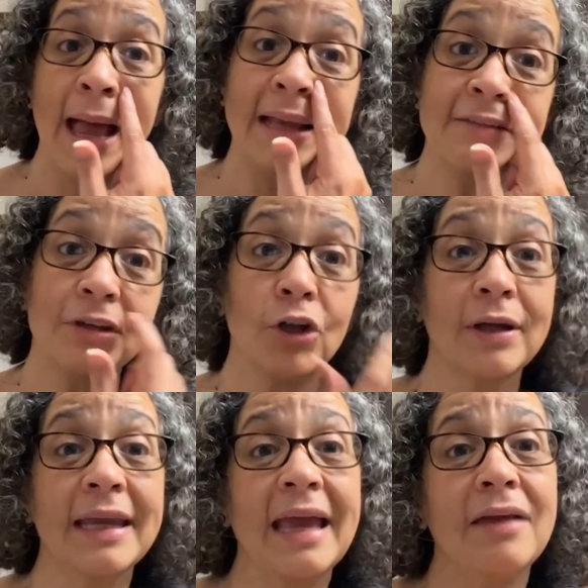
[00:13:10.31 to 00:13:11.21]
And even
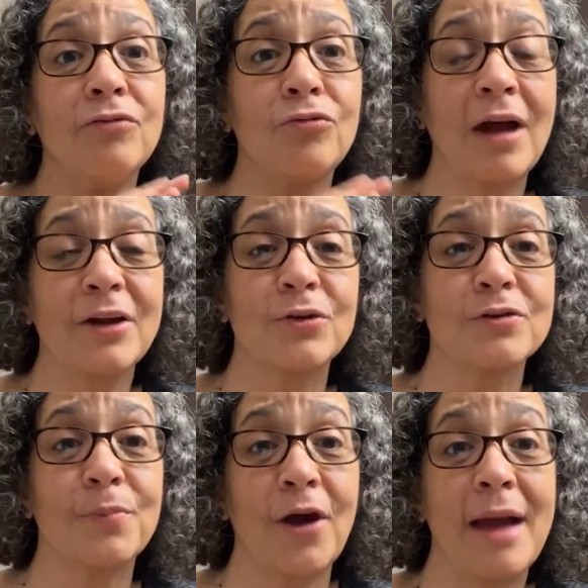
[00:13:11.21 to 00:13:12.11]
looking at
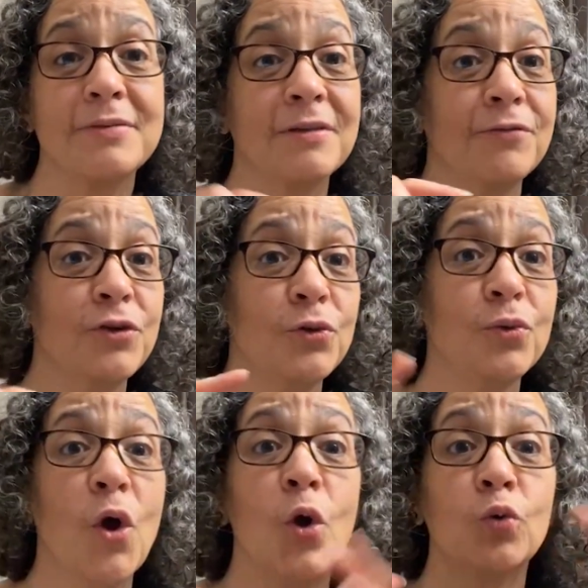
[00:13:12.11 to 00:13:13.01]
writers, perhaps if
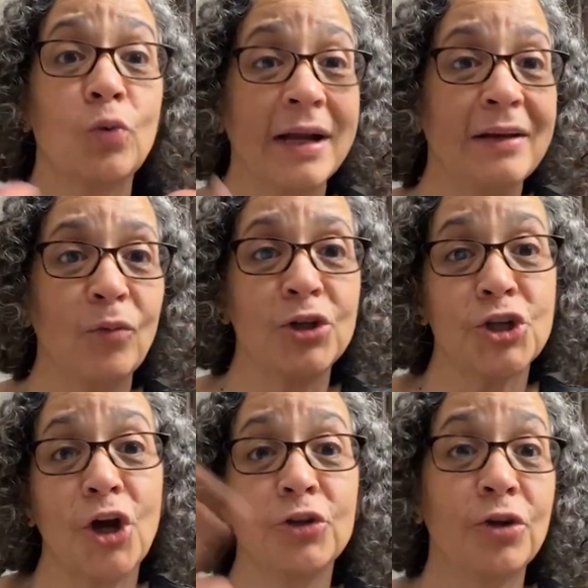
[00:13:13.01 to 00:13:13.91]
you write in one
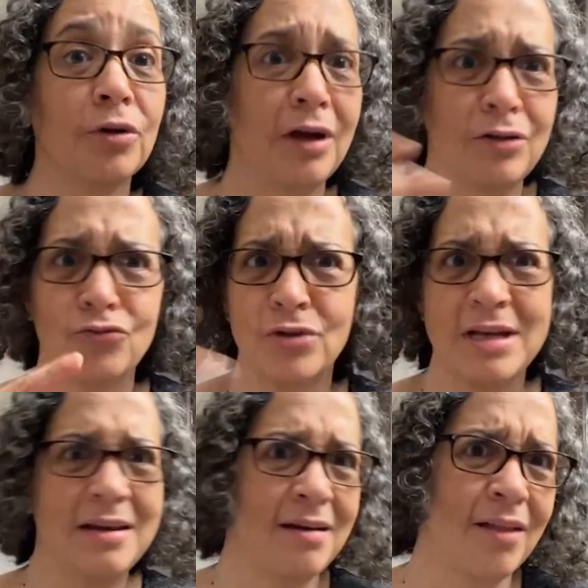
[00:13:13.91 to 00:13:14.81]
genre and
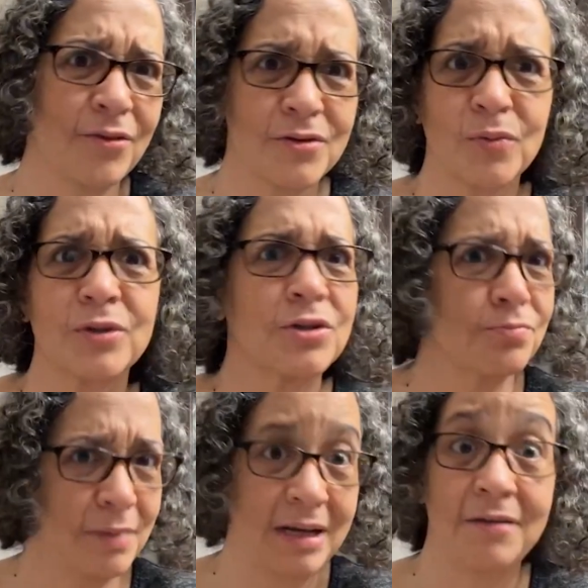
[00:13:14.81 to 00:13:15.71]
read in others,
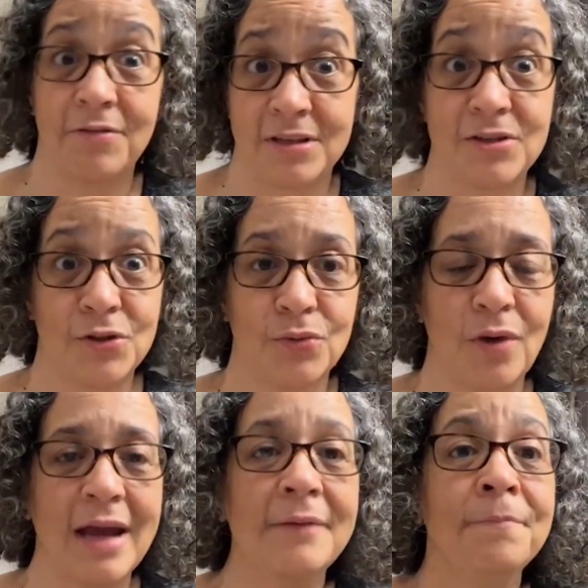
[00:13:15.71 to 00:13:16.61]
which many of us do,
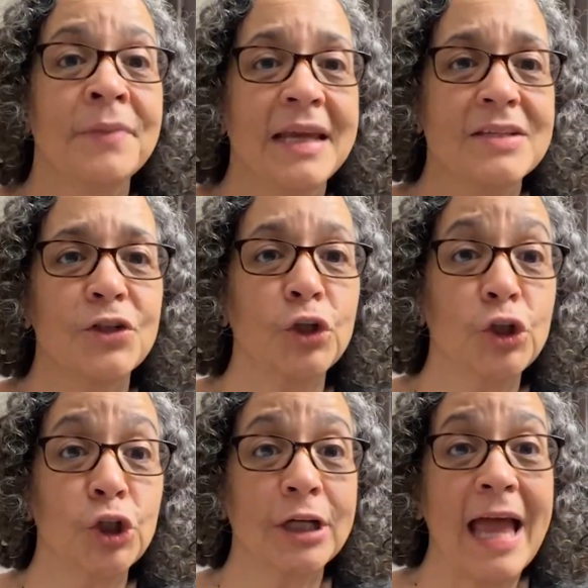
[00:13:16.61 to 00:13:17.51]
right, is to
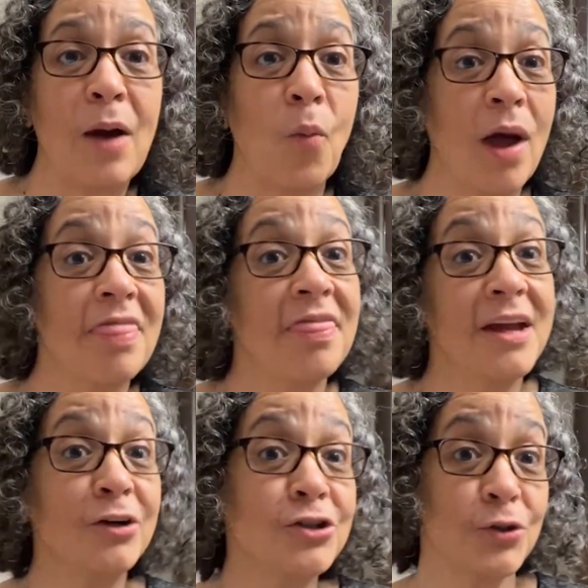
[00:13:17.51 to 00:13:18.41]
look at what
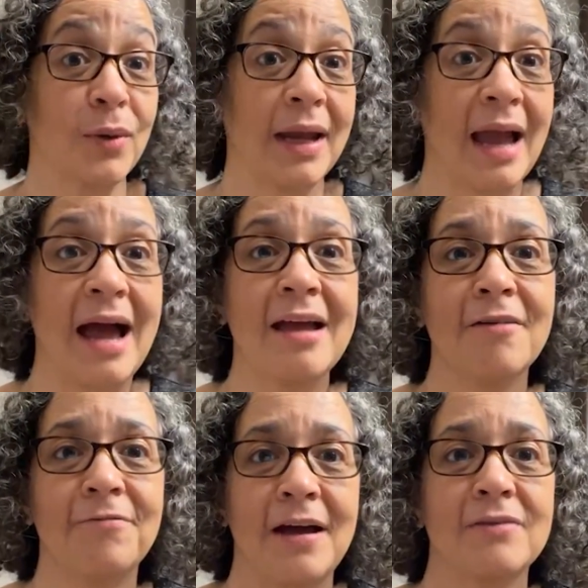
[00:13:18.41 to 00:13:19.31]
they're doing. I
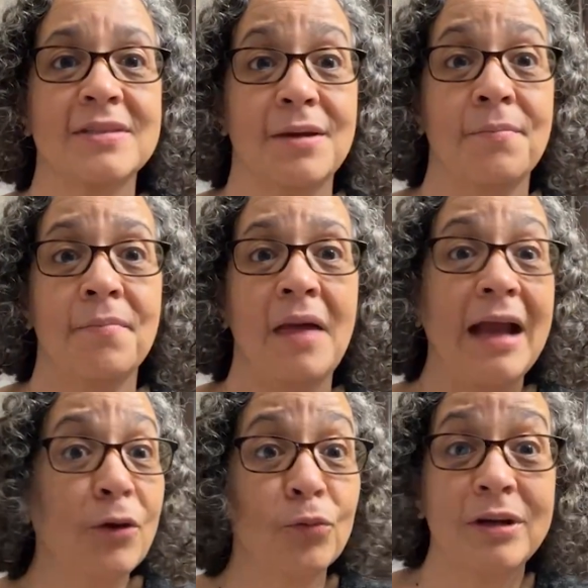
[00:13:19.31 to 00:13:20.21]
have found
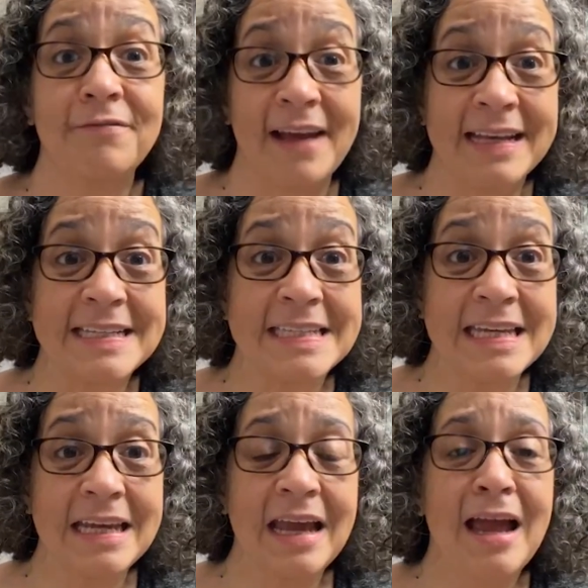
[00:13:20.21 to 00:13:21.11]
I don't read
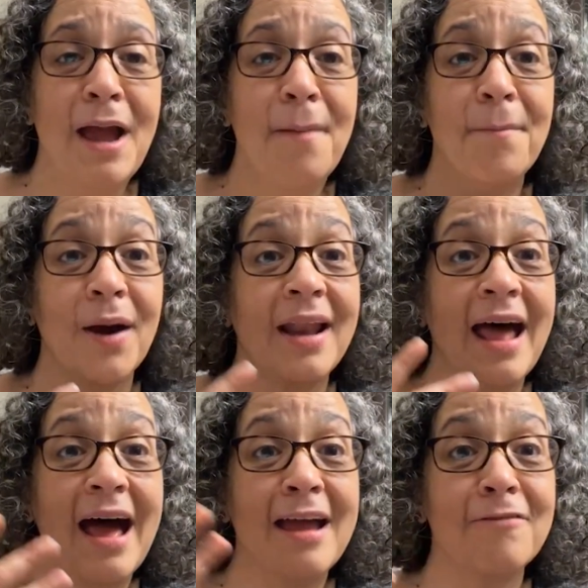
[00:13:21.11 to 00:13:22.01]
fantasy,
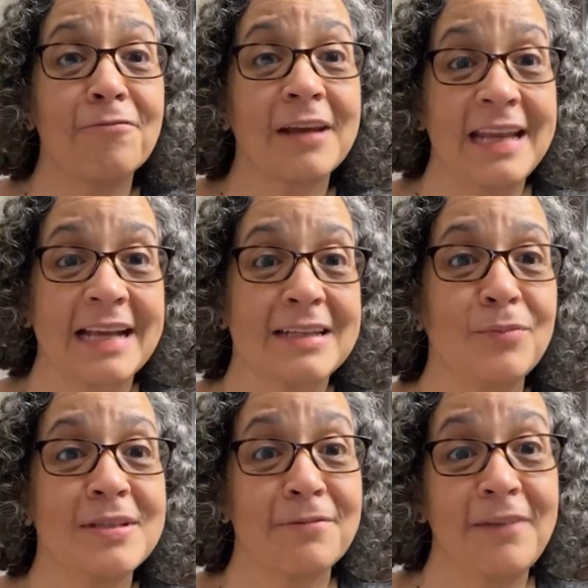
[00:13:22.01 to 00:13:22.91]
but I've
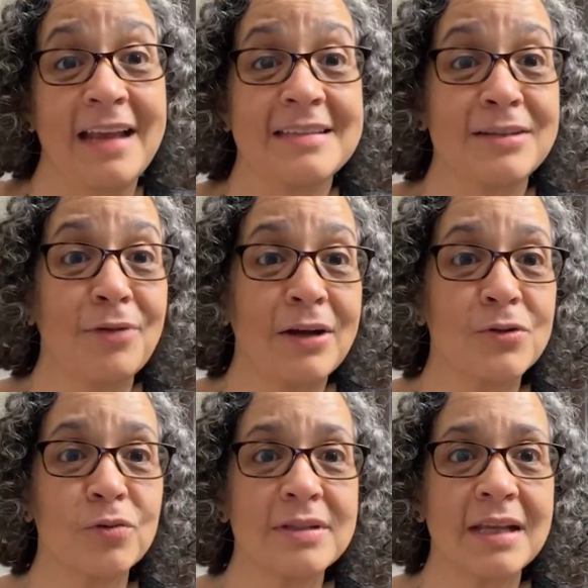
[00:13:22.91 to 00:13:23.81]
connected with some fantasy
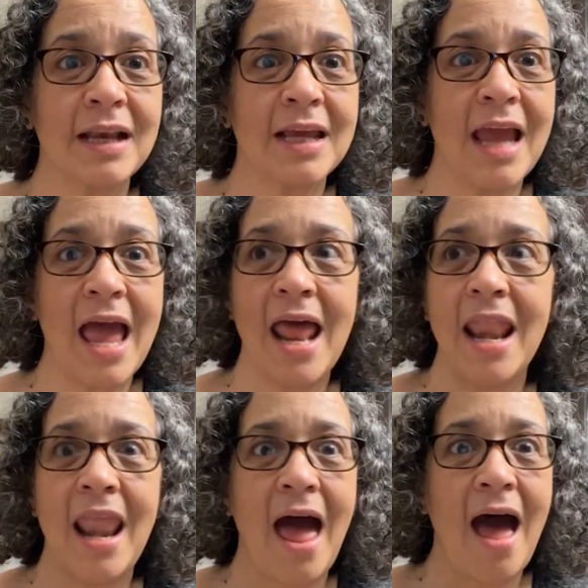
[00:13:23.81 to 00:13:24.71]
writers recently,
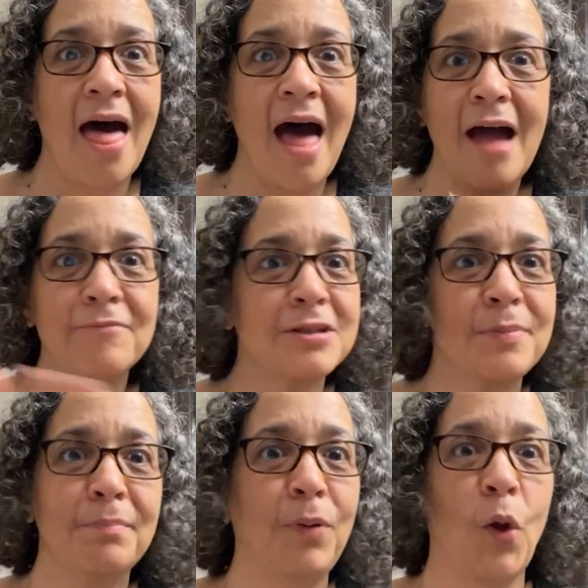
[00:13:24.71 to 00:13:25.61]
and I've
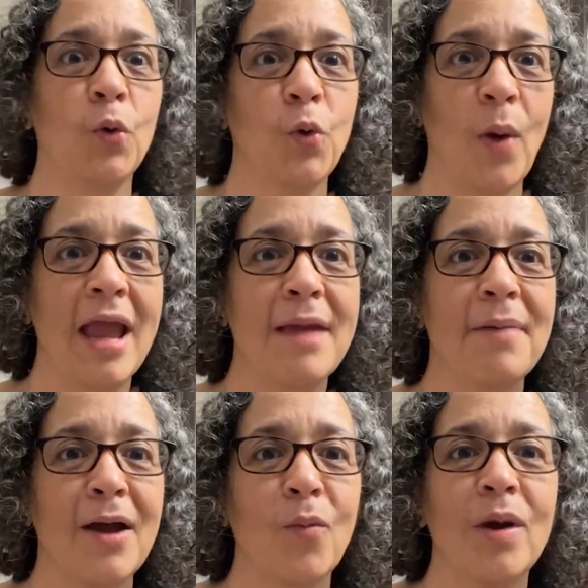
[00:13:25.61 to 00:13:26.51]
just been blown away
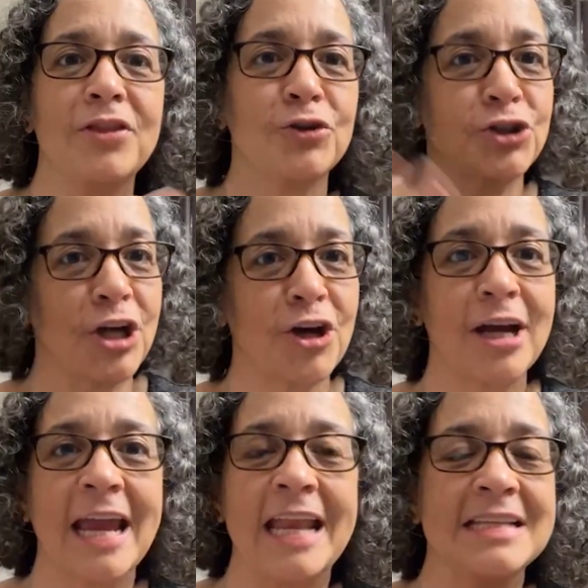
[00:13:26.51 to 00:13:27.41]
by what they're
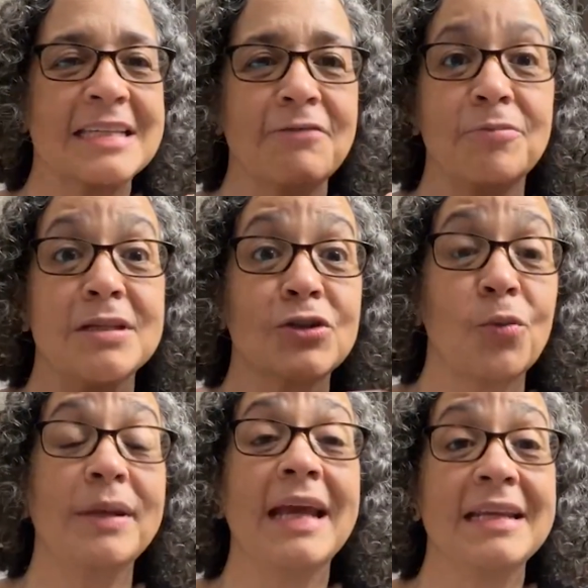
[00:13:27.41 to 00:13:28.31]
sharing, and it's given me
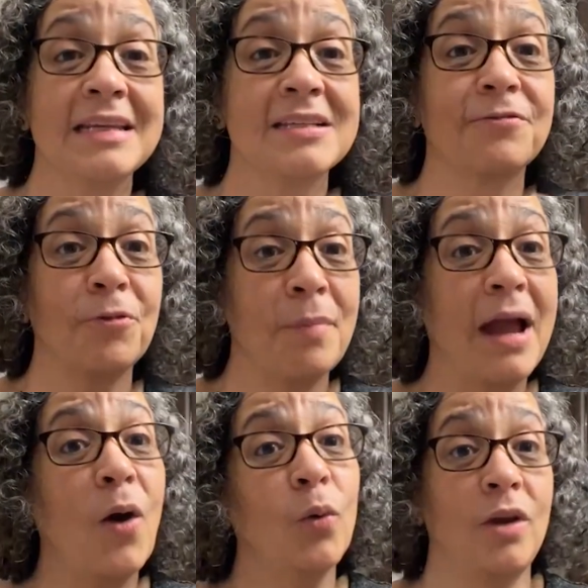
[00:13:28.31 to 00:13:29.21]
so many ideas for
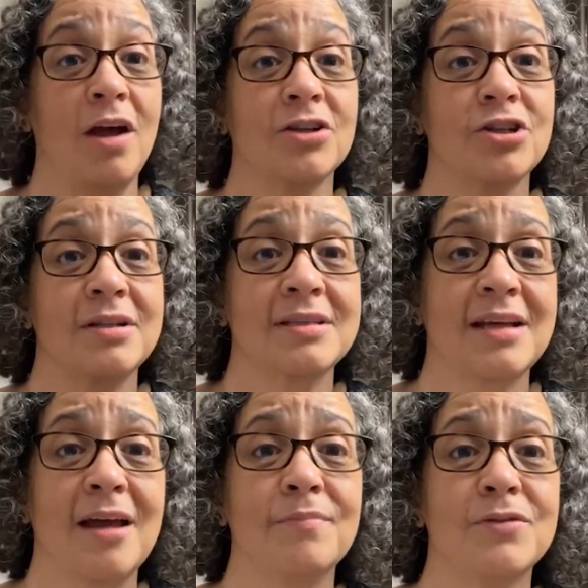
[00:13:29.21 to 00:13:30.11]
my own launch this
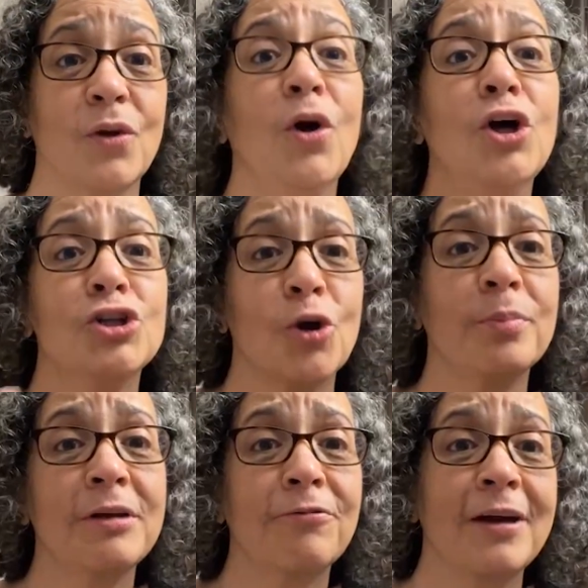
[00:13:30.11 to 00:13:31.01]
time. So
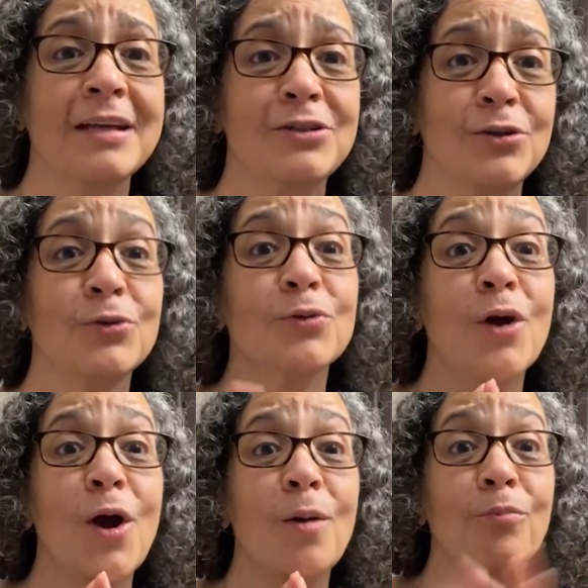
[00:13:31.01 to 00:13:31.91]
don't be afraid to
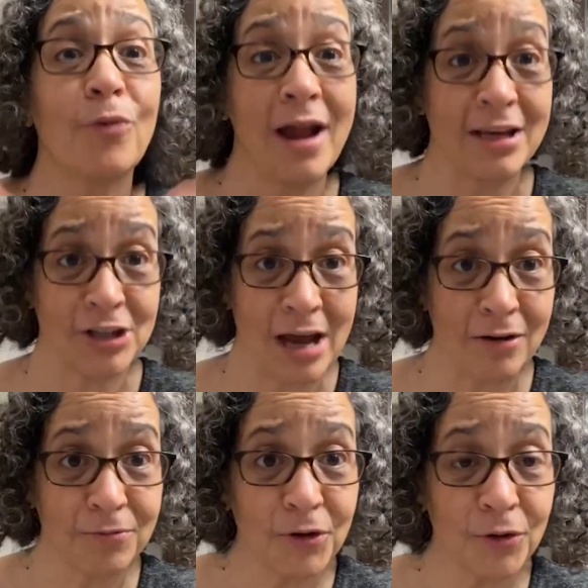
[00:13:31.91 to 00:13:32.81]
branch
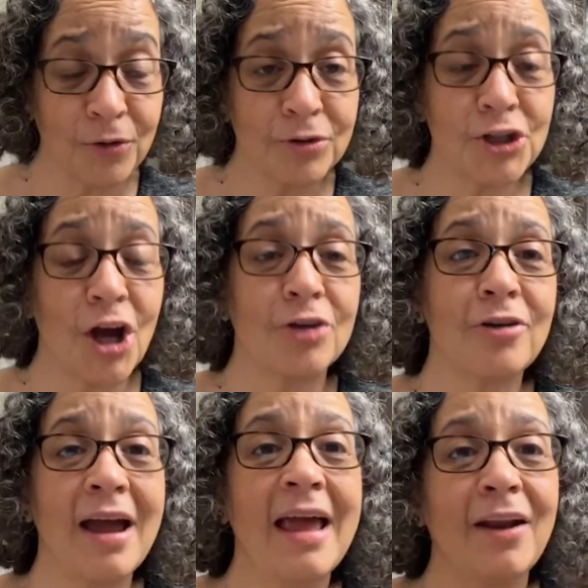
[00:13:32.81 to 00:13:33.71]
out of your
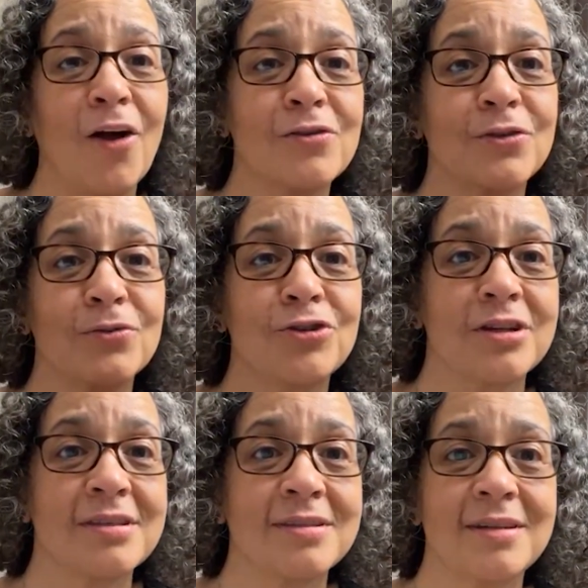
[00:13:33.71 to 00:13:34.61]
genre, and also
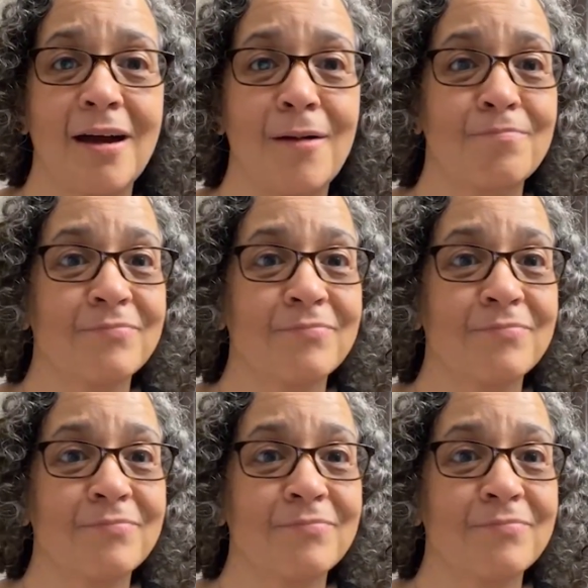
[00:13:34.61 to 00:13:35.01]
just